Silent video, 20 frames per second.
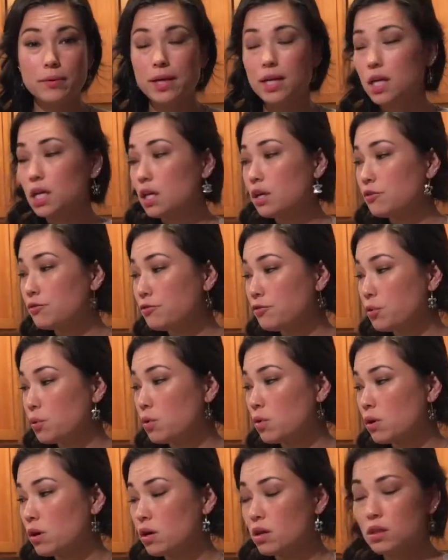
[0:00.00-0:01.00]
waiting
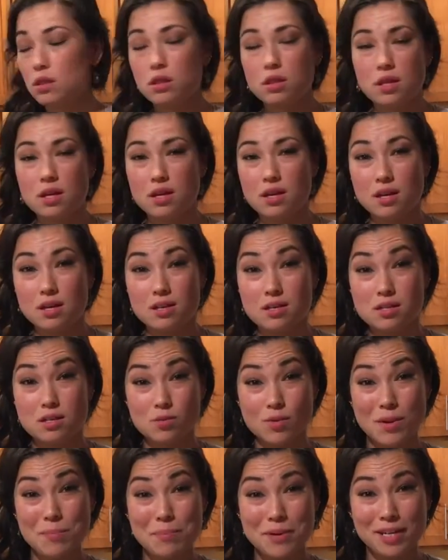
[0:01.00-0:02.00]
for the
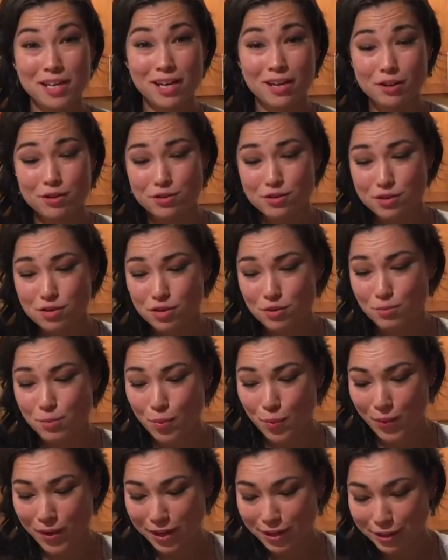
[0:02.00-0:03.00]
sweet potatoes to
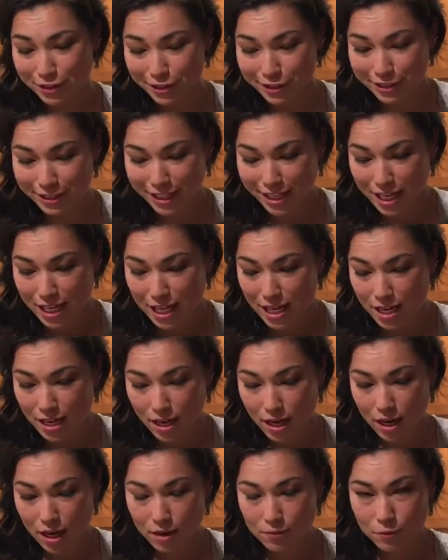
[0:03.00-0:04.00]
boil,
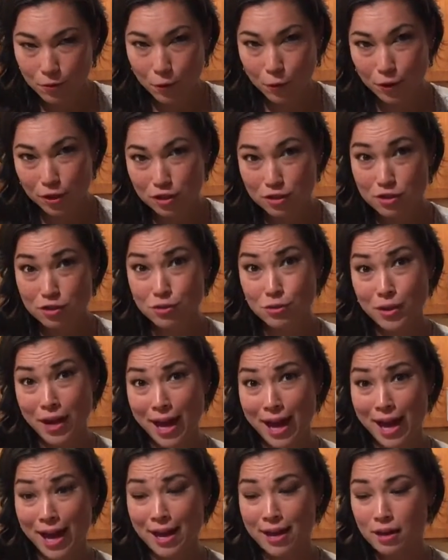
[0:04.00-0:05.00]
I'm going to
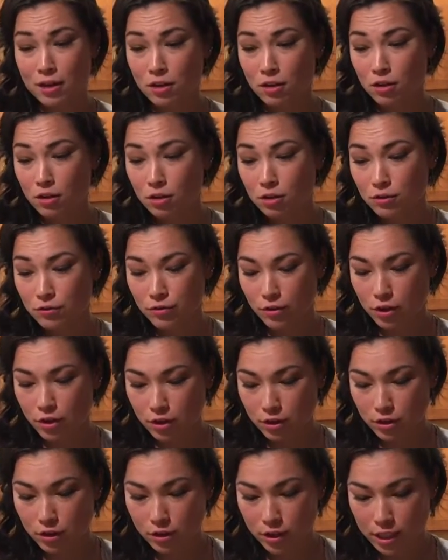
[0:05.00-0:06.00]
add all of
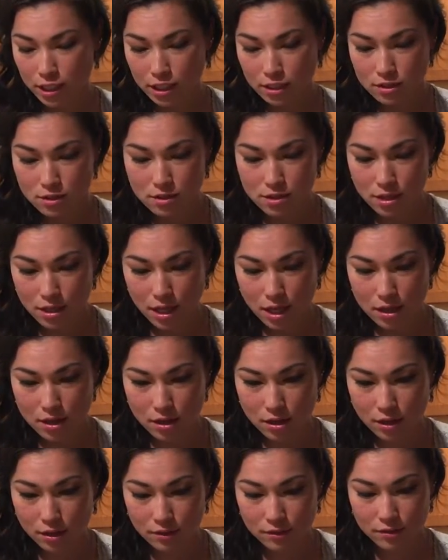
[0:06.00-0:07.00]
our ingredients
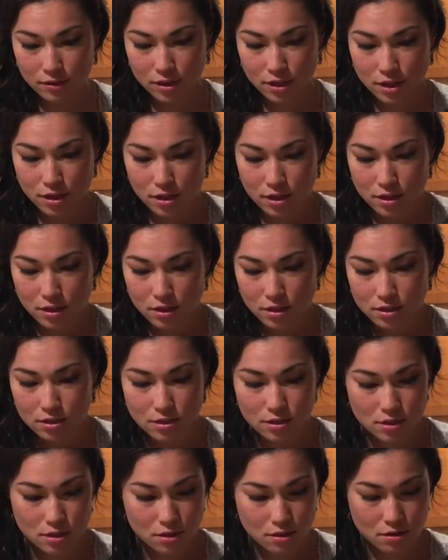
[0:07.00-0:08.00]
together.
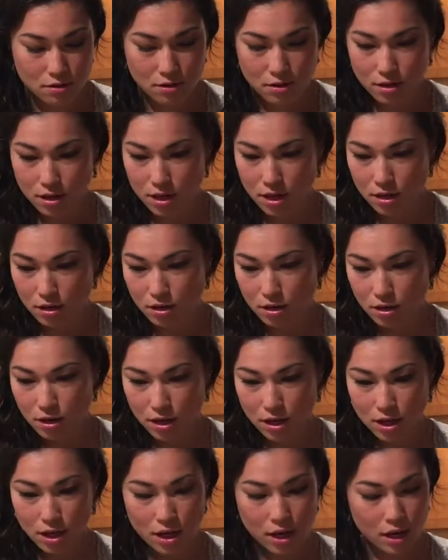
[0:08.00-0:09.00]
So here
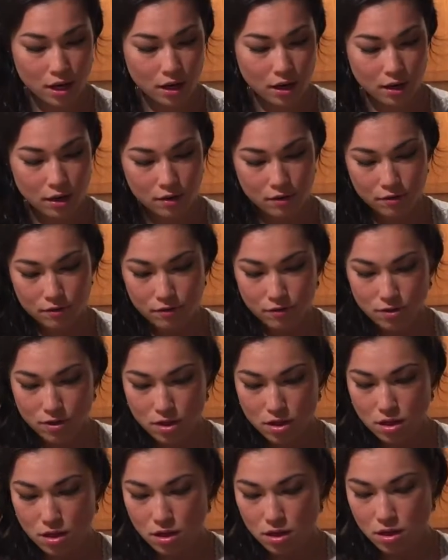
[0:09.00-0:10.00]
I have
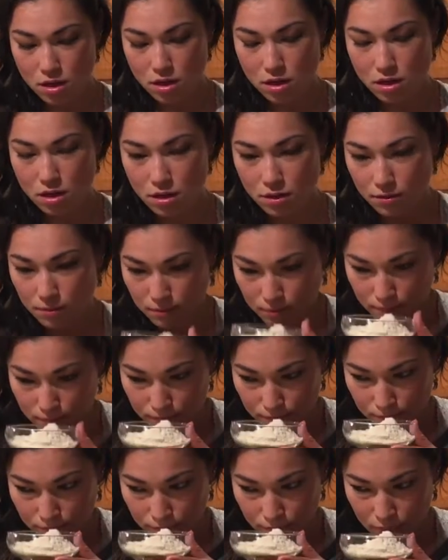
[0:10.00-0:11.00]
the
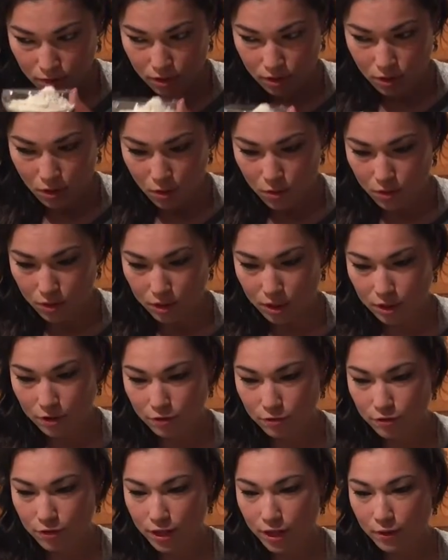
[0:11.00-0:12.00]
coconut
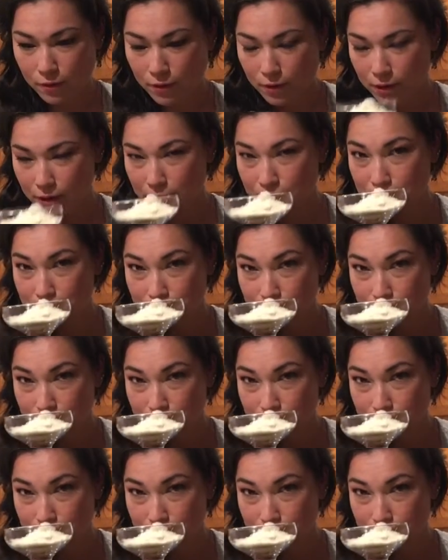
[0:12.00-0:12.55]
flour.